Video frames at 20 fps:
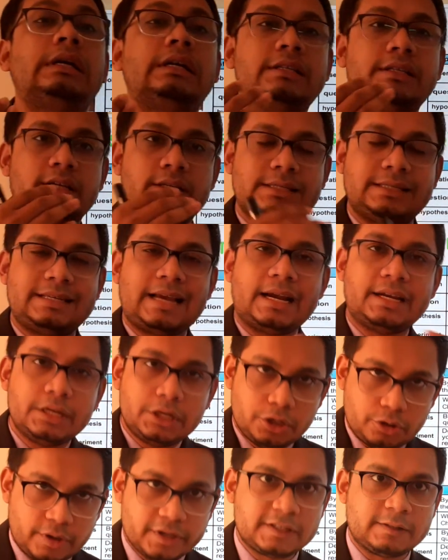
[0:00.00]
just
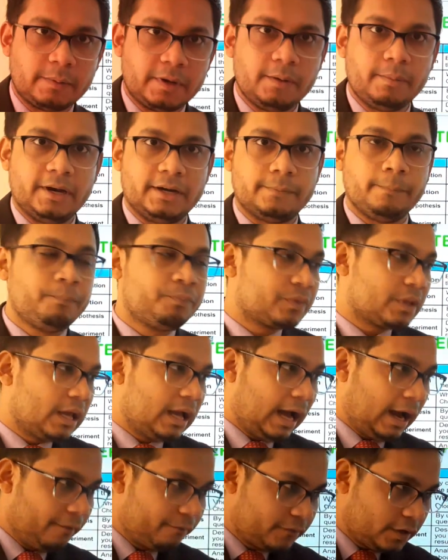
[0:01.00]
started your experiment,
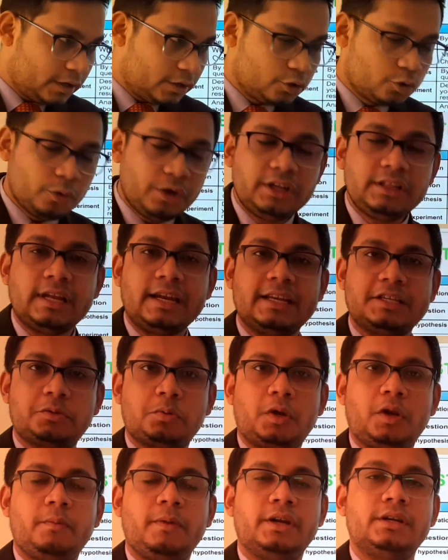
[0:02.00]
after doing that
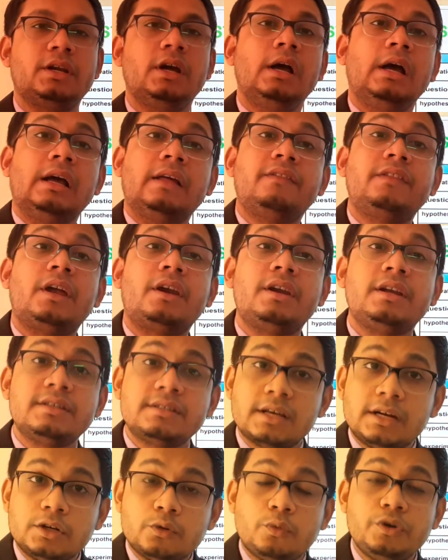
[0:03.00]
experiment, the
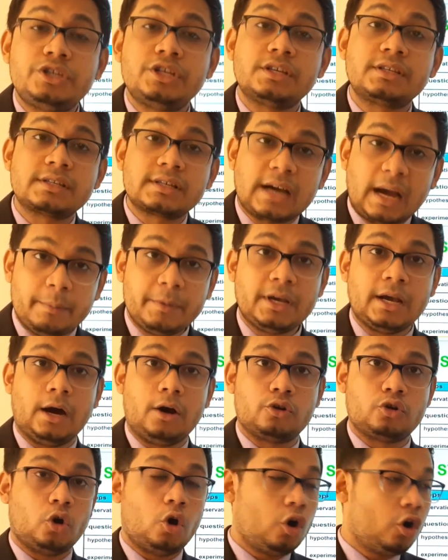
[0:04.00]
result which is coming
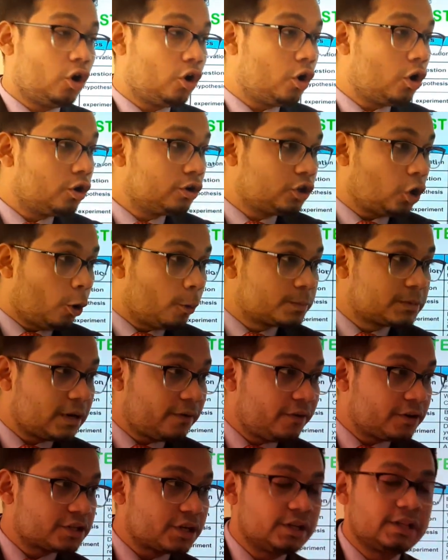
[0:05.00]
out, or the
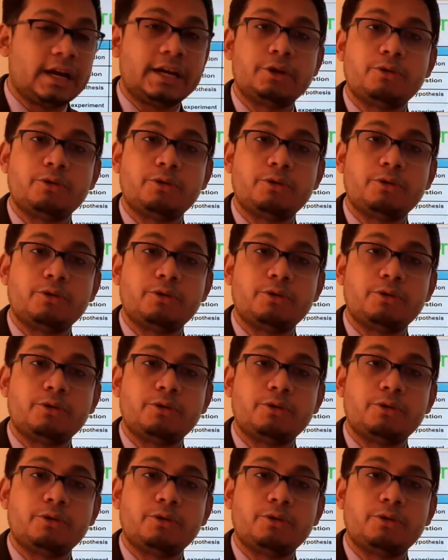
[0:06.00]
observation that